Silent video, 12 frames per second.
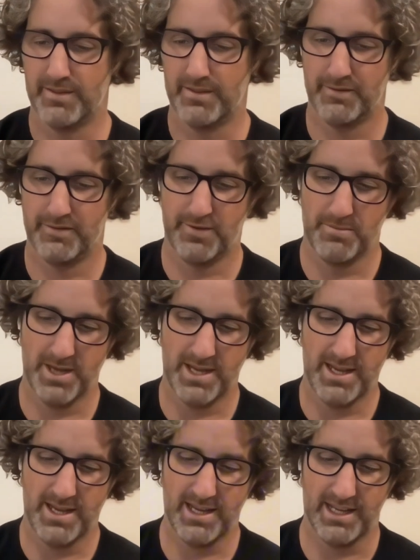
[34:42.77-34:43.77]
for
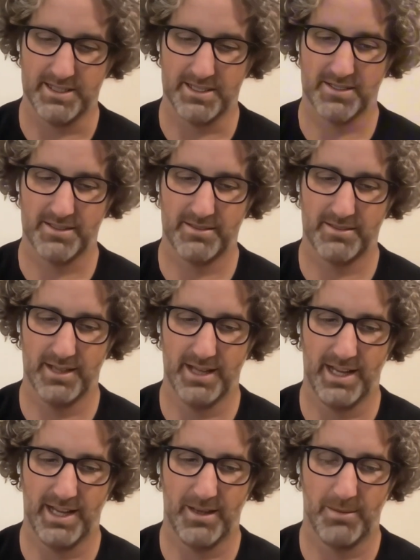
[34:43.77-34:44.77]
me, it's
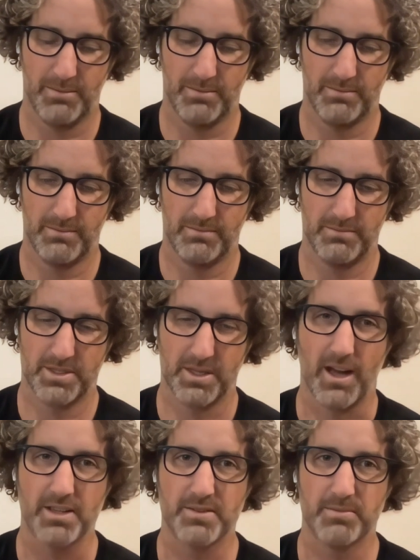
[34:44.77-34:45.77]

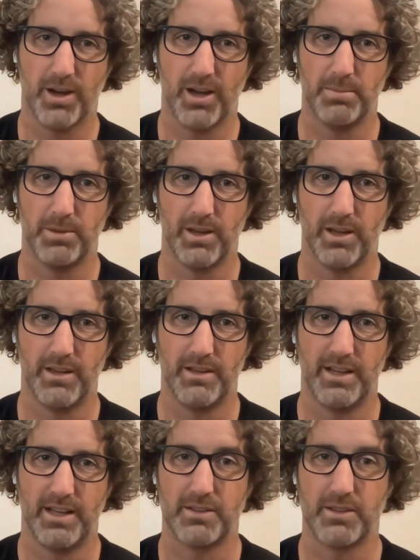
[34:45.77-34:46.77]
size of pipeline
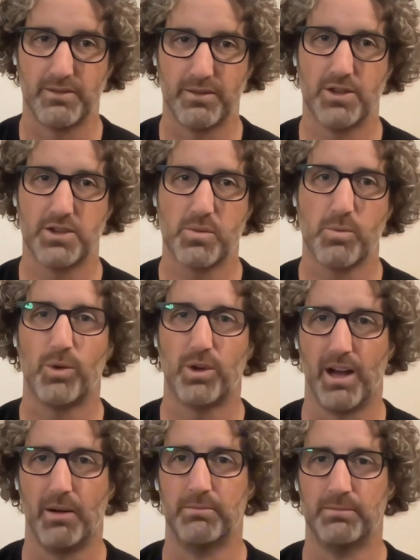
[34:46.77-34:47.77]
and conversion will come.